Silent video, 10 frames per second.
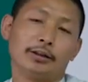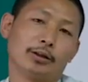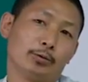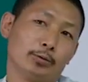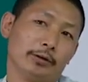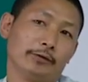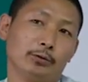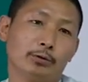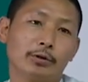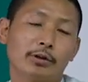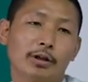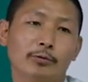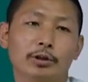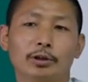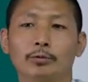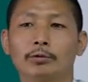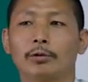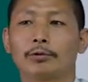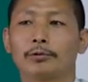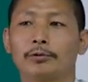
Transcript: Now, if you look around, you will also